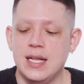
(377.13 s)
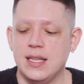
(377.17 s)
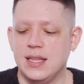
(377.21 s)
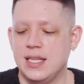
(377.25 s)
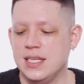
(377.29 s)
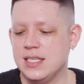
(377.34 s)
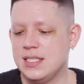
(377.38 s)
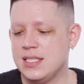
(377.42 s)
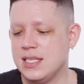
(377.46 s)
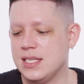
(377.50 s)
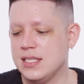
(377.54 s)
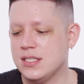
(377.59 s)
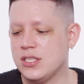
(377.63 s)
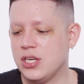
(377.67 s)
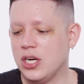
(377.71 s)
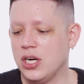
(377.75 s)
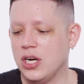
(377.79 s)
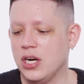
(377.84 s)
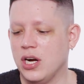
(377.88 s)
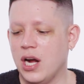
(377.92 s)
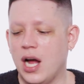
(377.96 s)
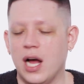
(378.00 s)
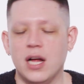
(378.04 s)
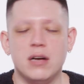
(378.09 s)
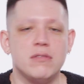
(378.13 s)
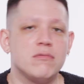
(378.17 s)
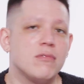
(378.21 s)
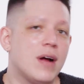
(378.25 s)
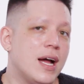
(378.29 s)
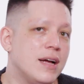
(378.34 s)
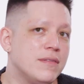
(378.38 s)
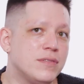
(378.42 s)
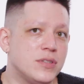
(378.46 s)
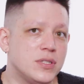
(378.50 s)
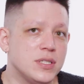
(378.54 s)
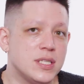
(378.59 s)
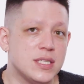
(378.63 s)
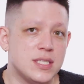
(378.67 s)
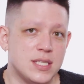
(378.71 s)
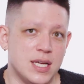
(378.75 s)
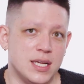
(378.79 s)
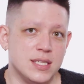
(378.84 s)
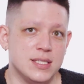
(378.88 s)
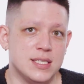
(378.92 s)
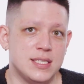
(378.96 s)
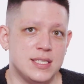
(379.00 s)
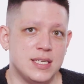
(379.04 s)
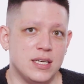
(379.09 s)
This is her unrivaled
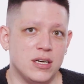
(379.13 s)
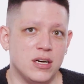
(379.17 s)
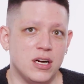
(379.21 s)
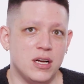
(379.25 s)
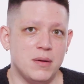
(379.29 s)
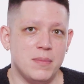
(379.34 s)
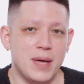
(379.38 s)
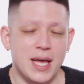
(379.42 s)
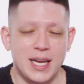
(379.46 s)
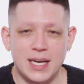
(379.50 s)
sun serum,